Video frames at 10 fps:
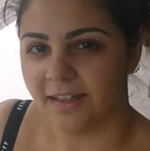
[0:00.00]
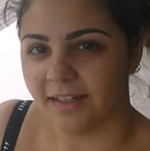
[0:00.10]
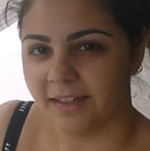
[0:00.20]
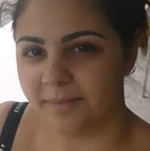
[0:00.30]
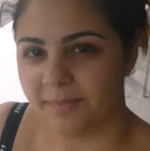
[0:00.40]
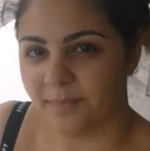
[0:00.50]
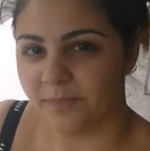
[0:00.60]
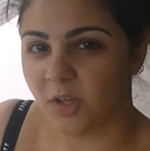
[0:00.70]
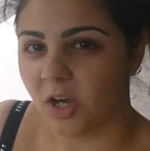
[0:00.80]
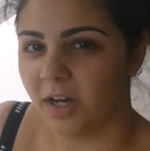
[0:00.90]
Um,
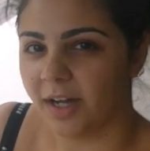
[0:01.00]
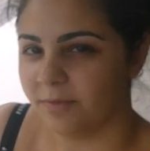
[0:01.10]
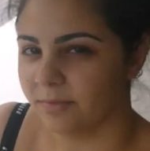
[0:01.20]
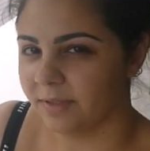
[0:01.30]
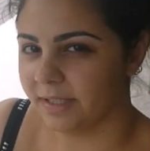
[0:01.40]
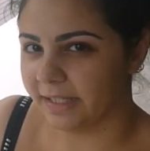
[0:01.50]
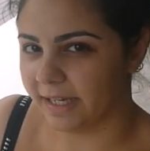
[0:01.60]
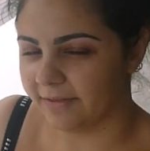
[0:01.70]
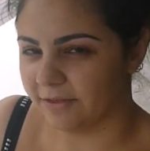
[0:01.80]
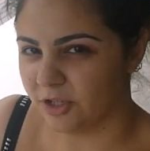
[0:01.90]
I really
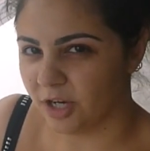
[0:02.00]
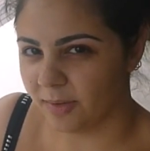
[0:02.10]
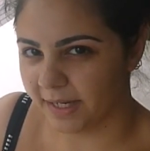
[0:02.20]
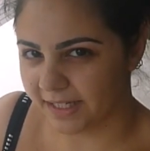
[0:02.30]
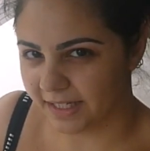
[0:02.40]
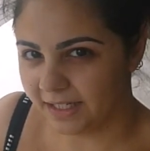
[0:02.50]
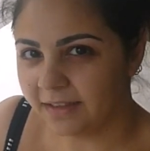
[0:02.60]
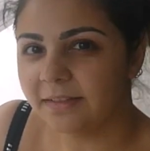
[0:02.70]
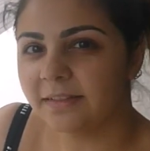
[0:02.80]
have no idea.